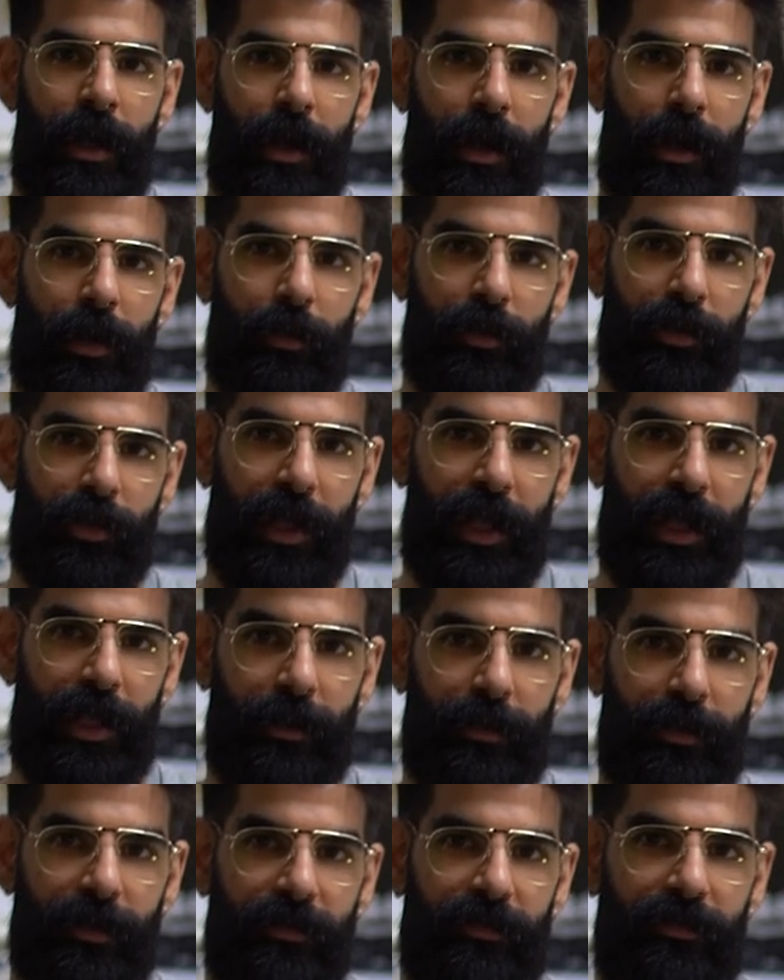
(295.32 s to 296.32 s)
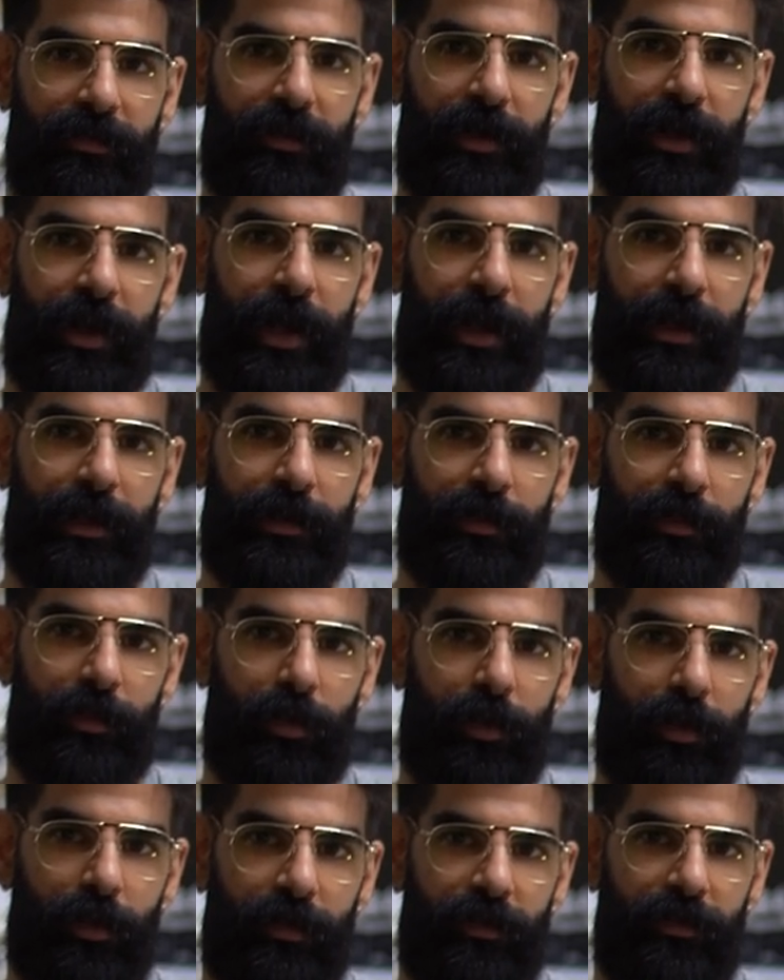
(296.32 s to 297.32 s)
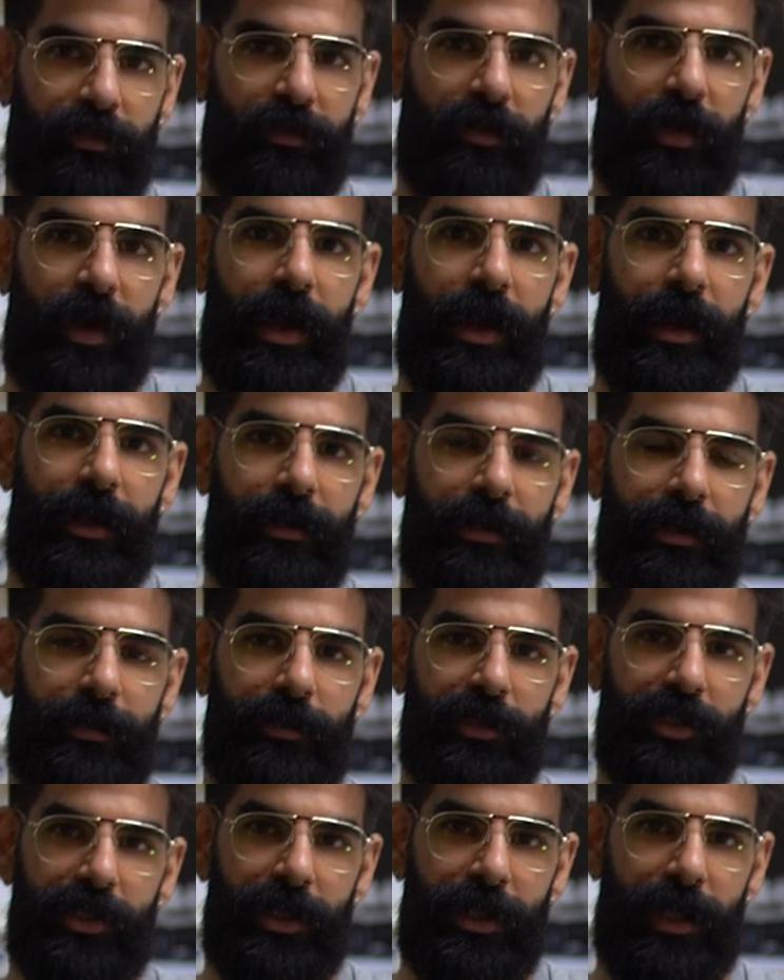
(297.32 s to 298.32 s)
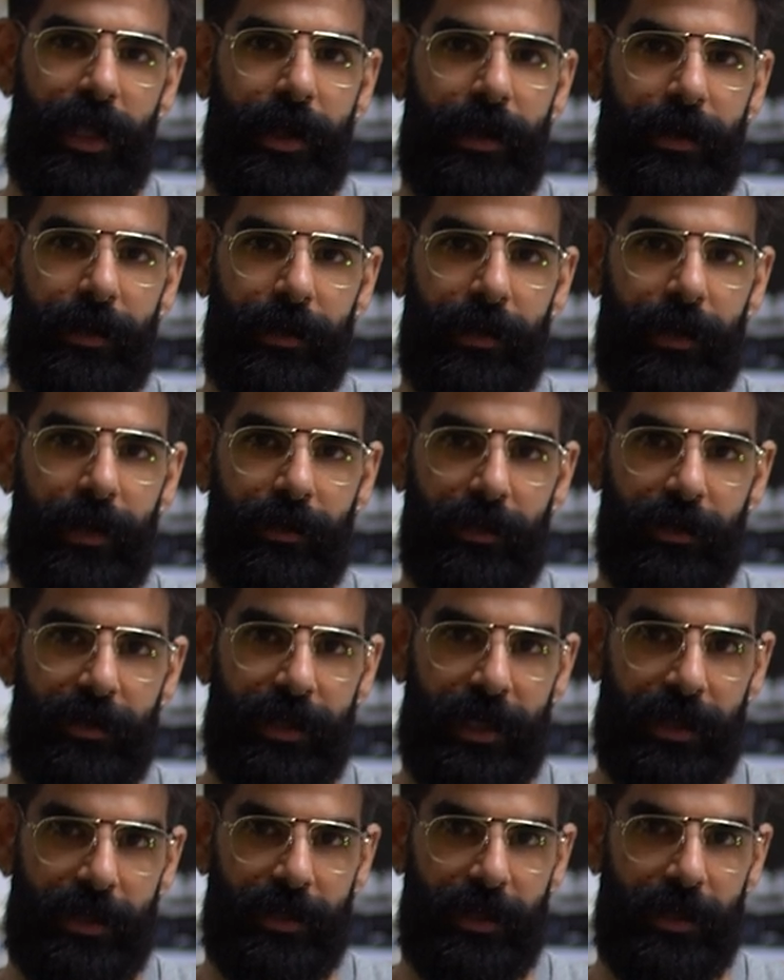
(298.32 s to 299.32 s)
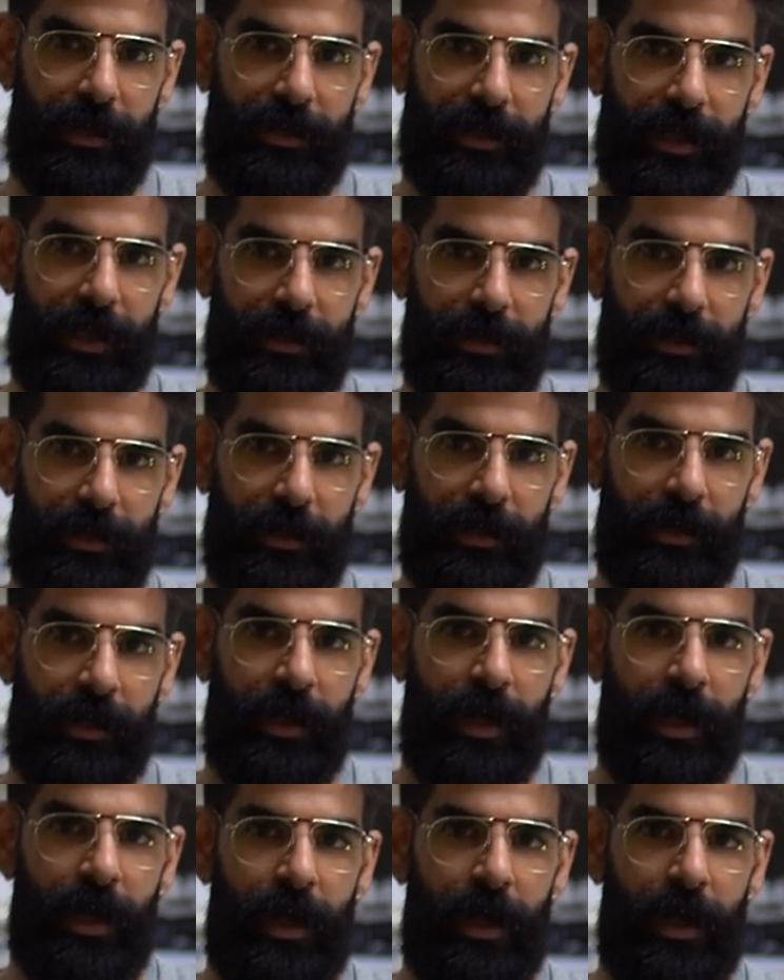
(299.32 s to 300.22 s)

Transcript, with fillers: uh, with the help of uh, Helen Wolfe and Imogen Lang at the Textile Centre,